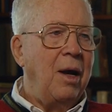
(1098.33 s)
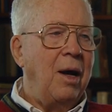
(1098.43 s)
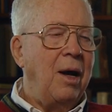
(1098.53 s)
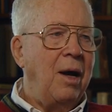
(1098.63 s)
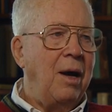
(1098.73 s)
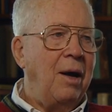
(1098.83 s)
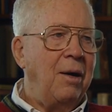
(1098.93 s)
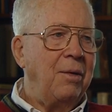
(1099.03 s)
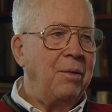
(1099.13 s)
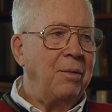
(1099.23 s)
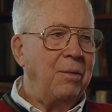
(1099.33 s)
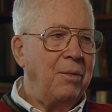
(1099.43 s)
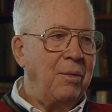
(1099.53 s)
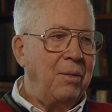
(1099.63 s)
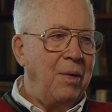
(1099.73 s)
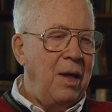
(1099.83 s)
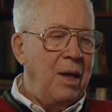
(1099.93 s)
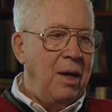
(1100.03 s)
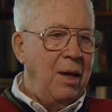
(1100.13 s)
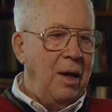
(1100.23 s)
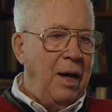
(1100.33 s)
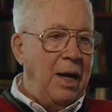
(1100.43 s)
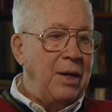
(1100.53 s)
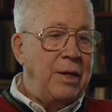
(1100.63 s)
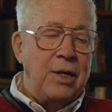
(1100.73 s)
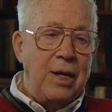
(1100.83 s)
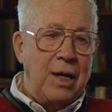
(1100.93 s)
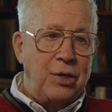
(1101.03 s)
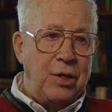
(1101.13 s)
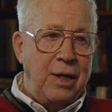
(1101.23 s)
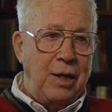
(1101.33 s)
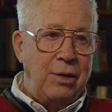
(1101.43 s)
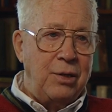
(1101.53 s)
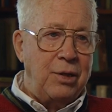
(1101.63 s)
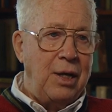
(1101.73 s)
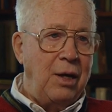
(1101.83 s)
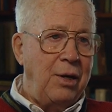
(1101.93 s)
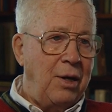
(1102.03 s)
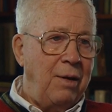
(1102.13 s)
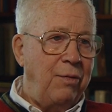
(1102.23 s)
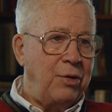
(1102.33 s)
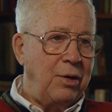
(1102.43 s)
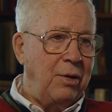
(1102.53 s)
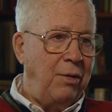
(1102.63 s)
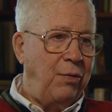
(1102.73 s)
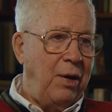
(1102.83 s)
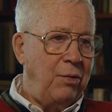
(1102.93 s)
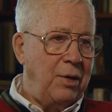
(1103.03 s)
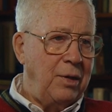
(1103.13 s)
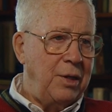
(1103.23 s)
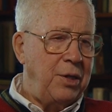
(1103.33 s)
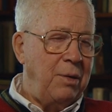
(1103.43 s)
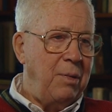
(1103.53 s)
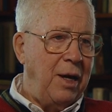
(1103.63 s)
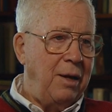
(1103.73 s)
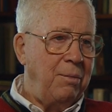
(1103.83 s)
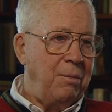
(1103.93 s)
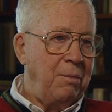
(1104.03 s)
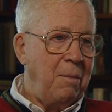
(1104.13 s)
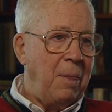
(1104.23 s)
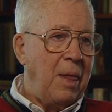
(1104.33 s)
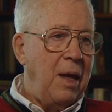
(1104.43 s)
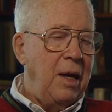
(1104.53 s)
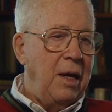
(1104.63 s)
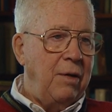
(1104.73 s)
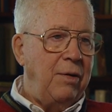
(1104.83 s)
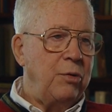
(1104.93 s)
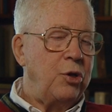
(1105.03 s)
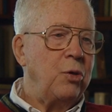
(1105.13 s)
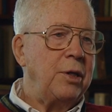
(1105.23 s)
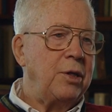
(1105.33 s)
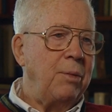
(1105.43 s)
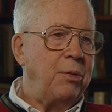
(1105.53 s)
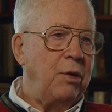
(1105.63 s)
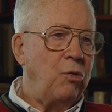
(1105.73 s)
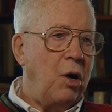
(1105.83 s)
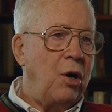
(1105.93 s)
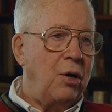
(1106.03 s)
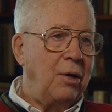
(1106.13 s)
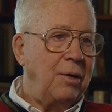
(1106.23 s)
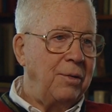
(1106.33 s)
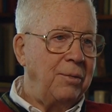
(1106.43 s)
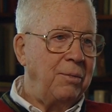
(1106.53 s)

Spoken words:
And they didn't hesitate to tell an officer, if they were an enlisted man, if he was doing something wrong.